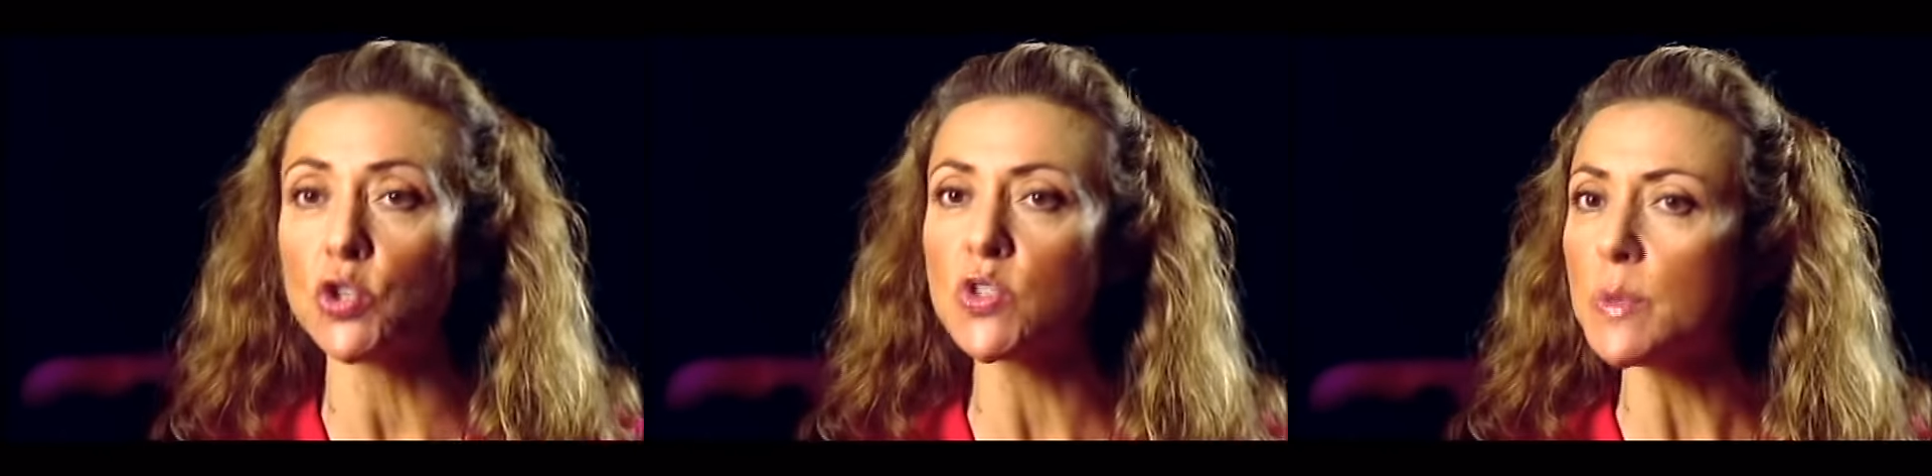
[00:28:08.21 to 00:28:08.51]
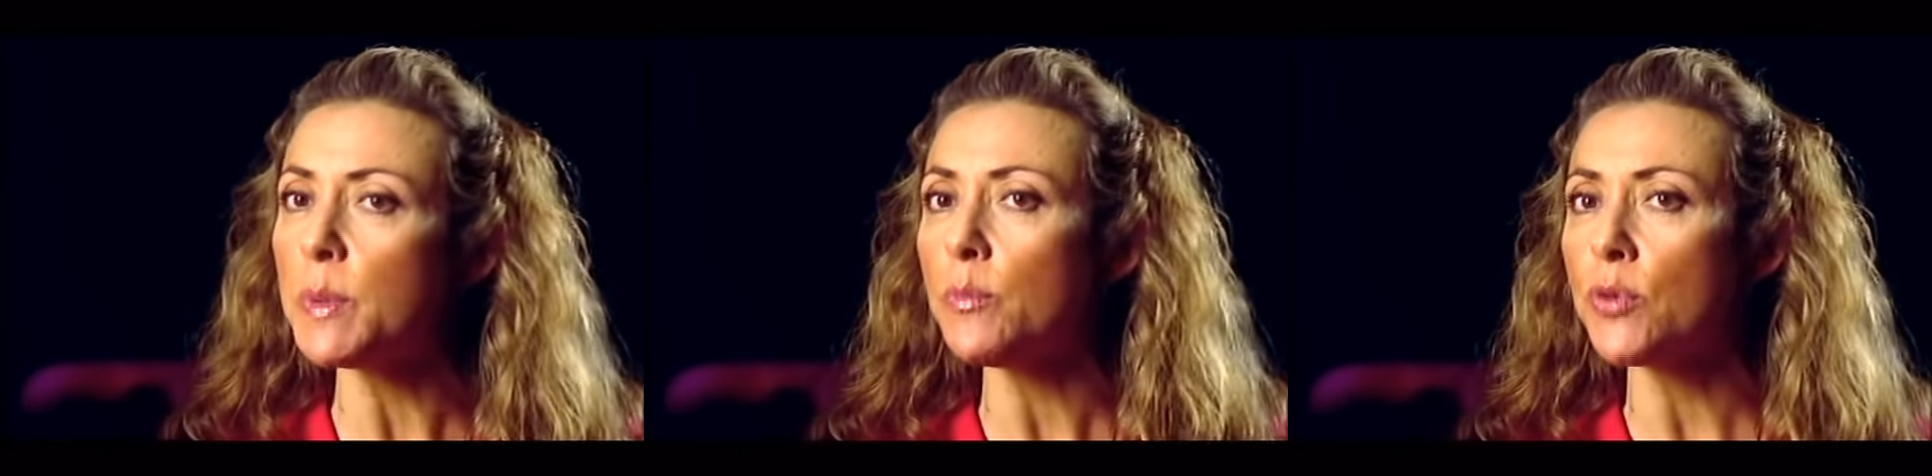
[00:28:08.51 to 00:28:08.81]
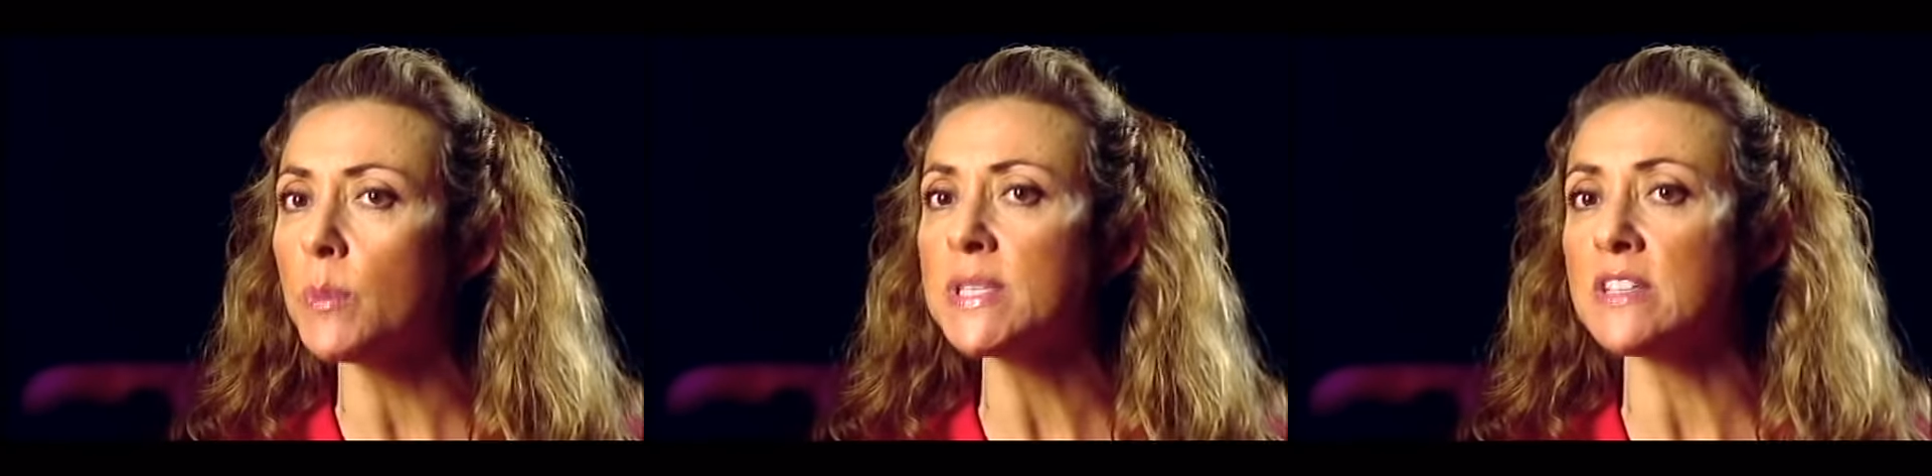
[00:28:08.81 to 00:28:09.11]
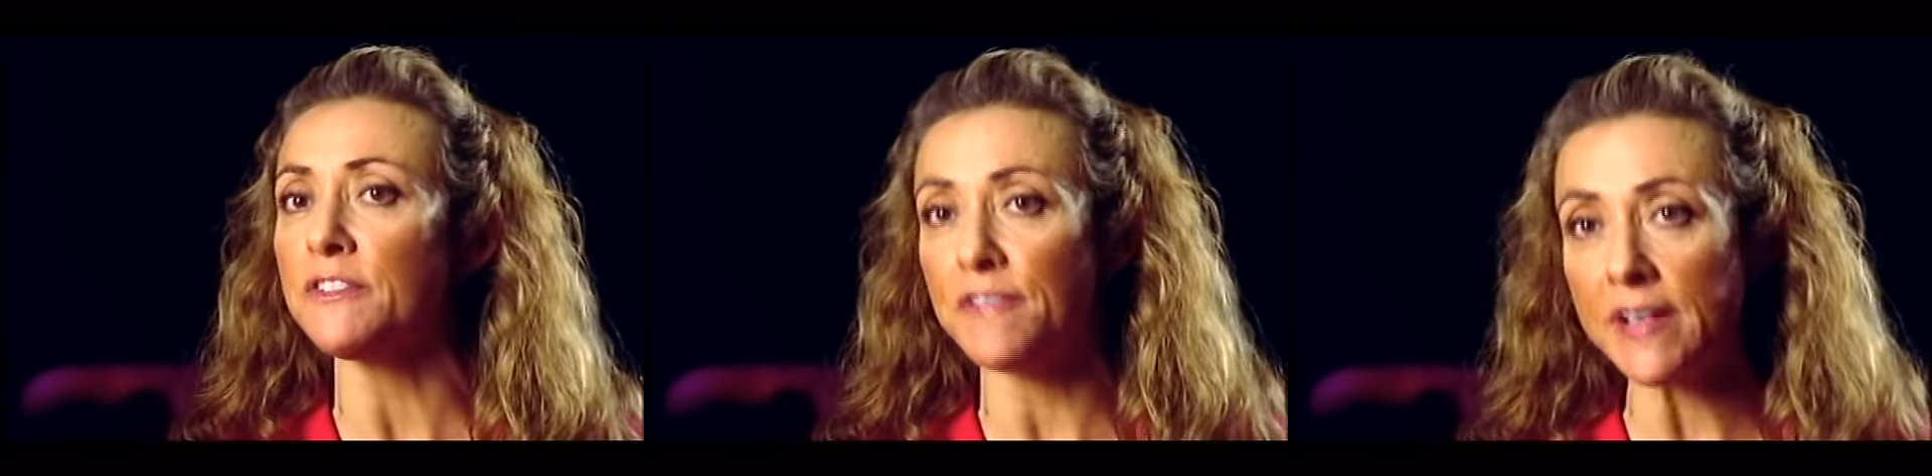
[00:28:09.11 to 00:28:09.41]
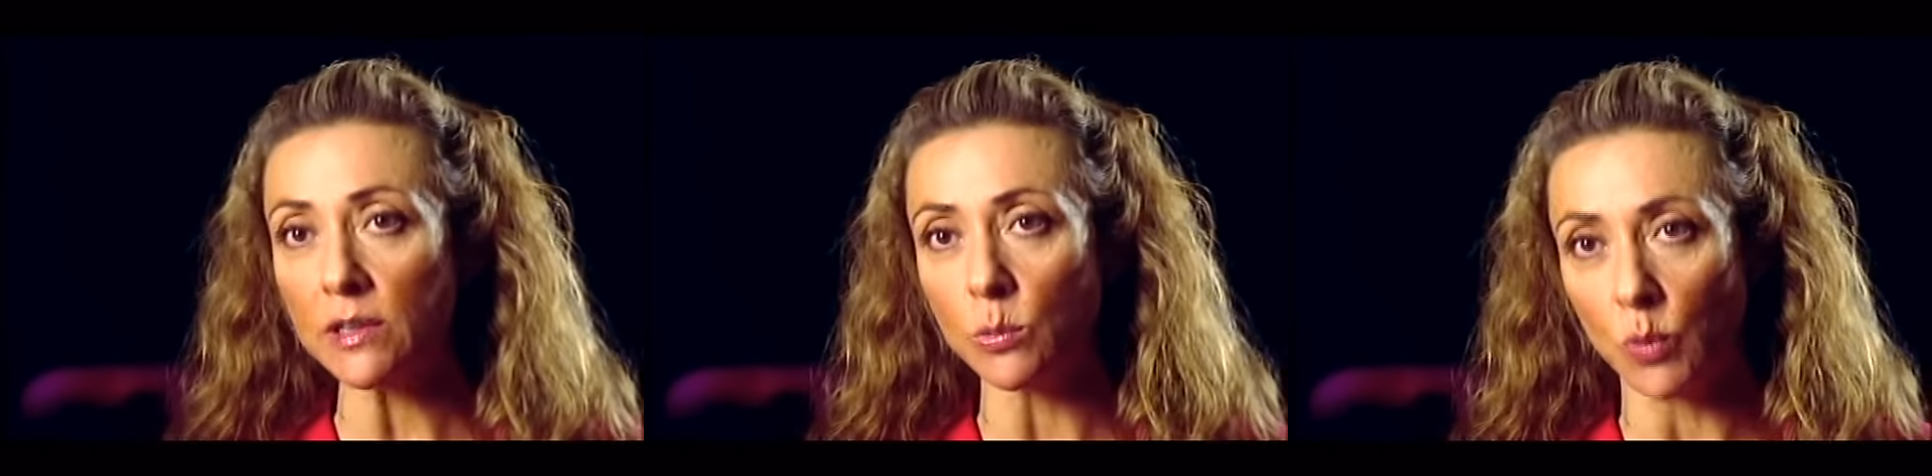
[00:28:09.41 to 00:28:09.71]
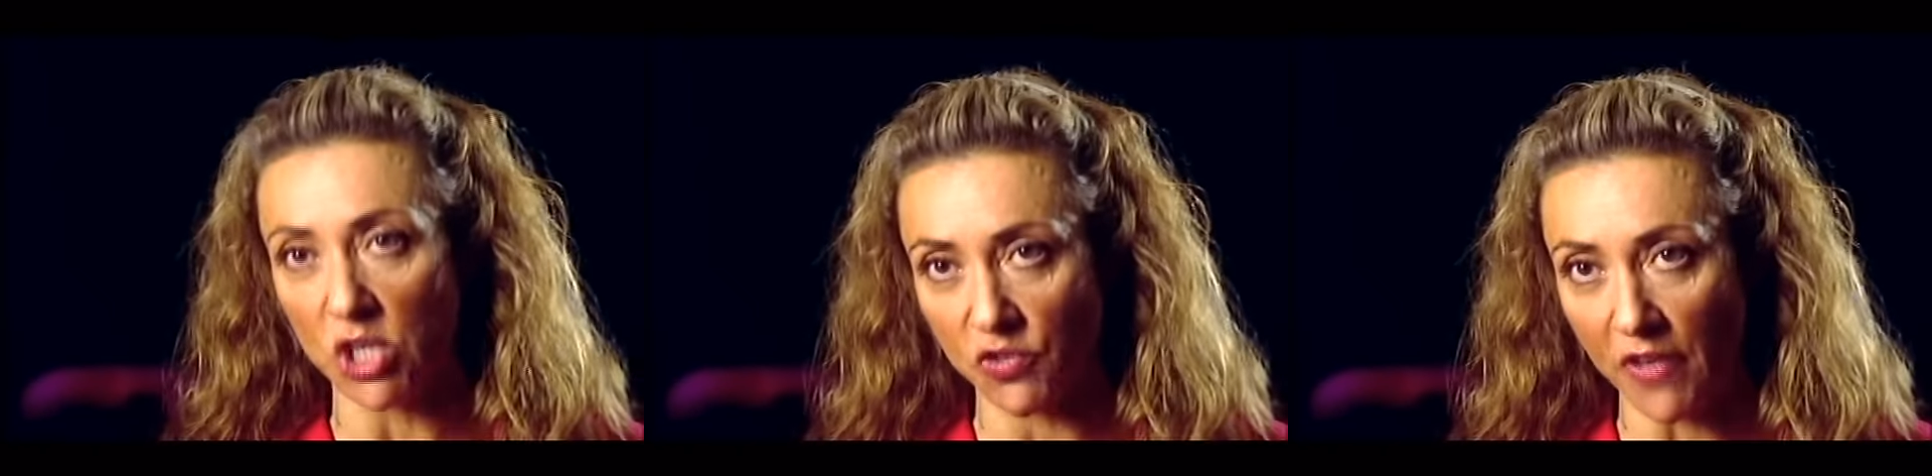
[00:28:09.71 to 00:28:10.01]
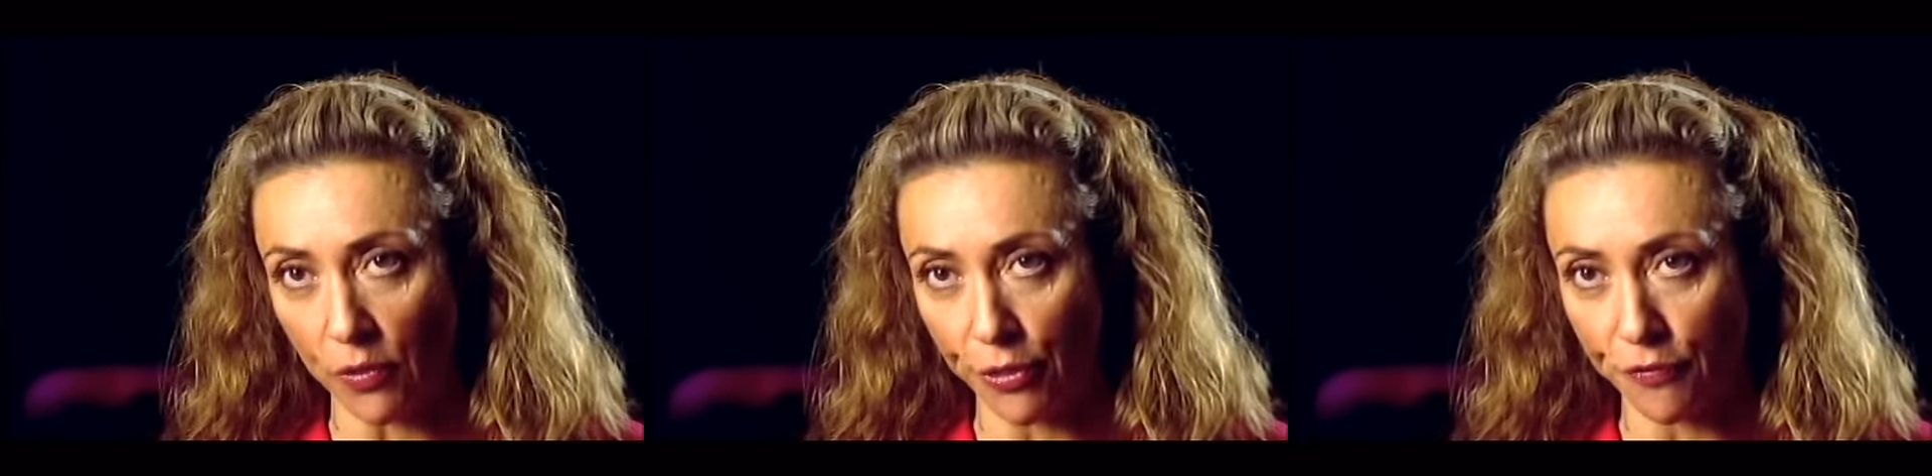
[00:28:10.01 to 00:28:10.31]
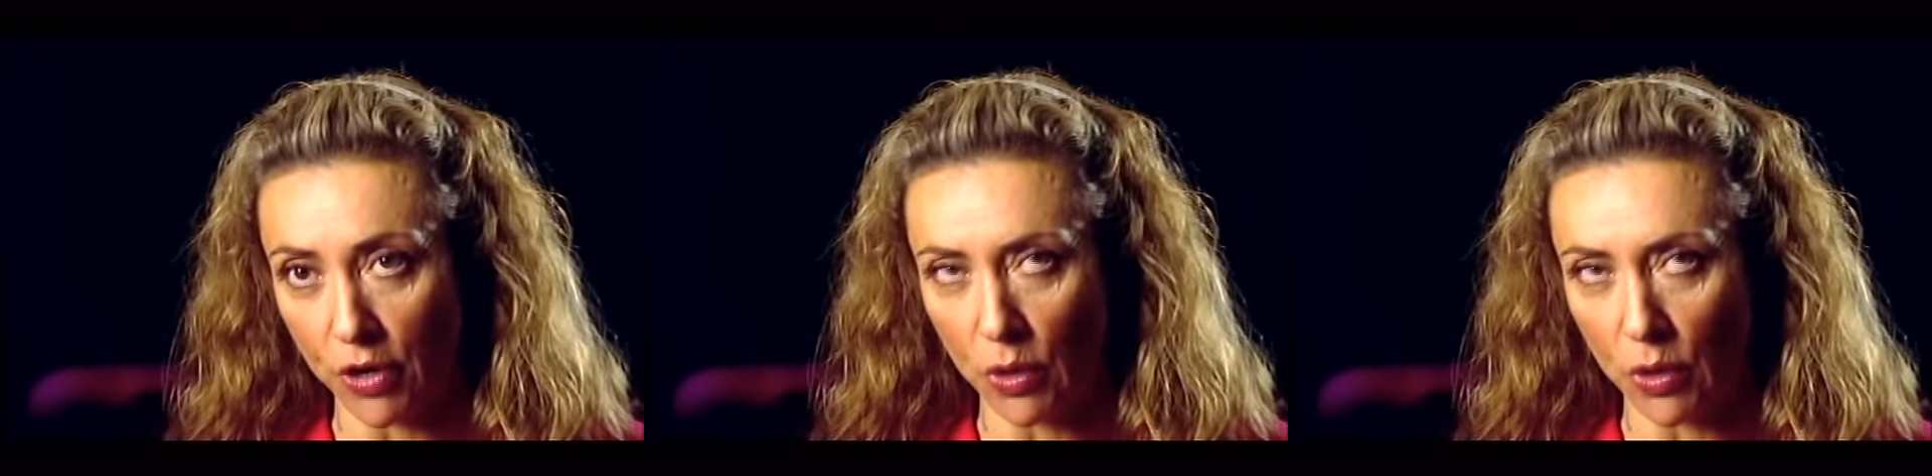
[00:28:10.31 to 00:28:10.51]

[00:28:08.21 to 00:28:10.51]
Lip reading: She'd also been promised a film, which fell